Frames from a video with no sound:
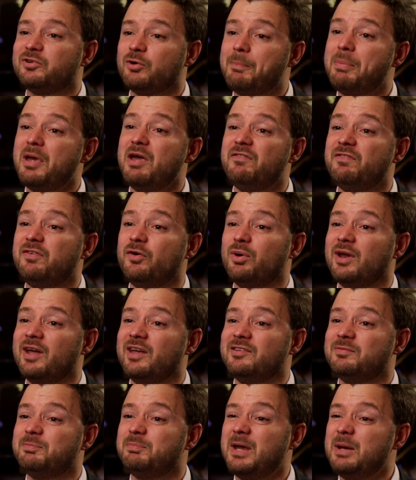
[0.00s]
So a pitfall
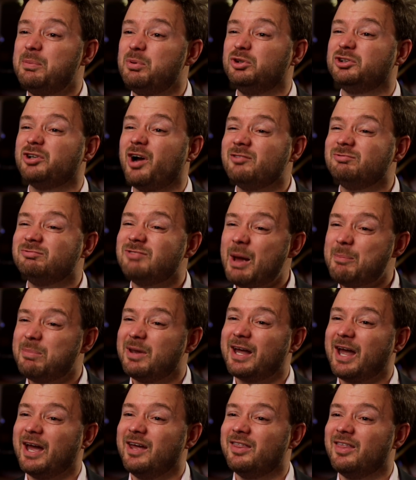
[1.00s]
is people try and
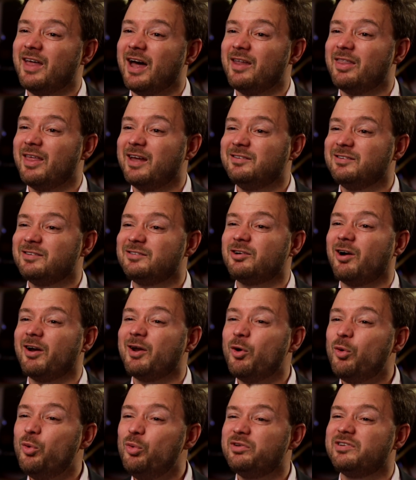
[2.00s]
replicate that. They just try
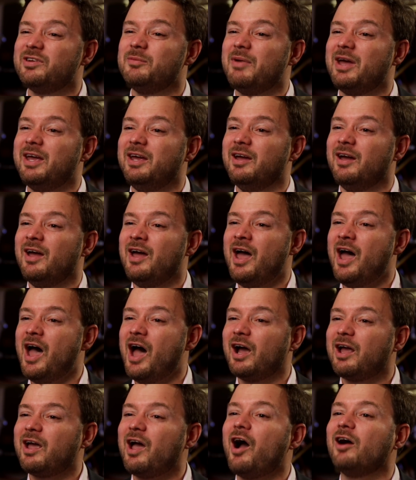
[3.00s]
and automate
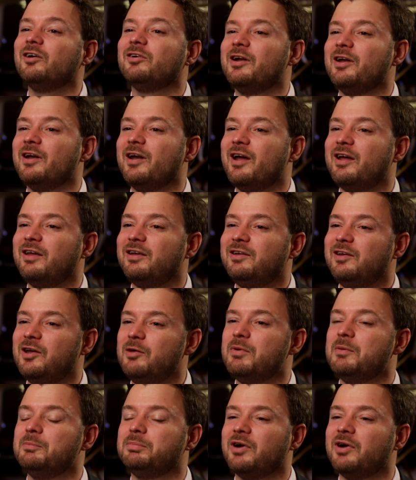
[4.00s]
a current human